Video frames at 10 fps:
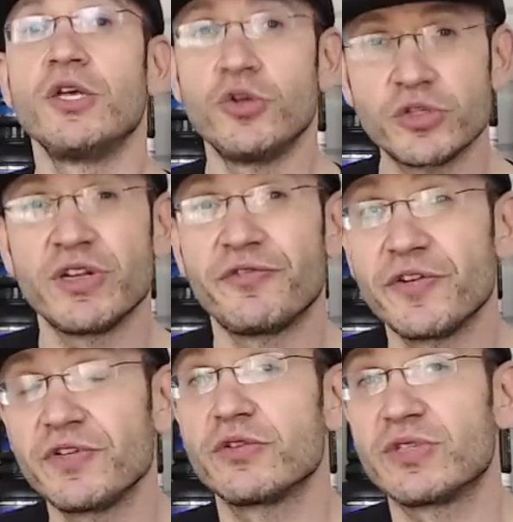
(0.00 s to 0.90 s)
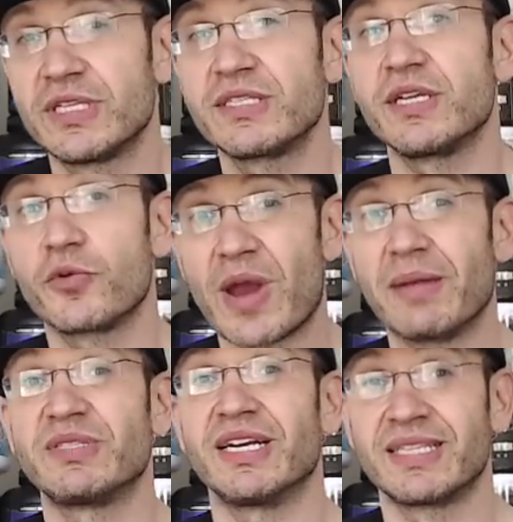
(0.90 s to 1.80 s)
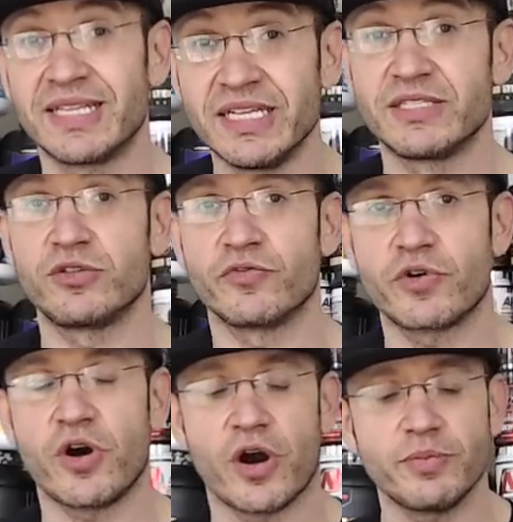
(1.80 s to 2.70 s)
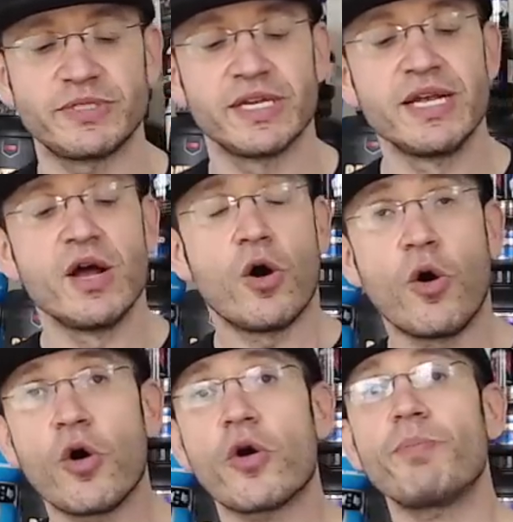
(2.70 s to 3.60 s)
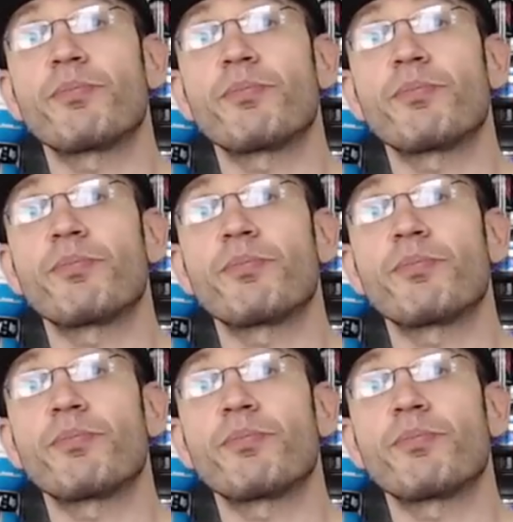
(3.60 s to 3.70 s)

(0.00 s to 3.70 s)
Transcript: usually 50 to 60 grams at least of carbs, or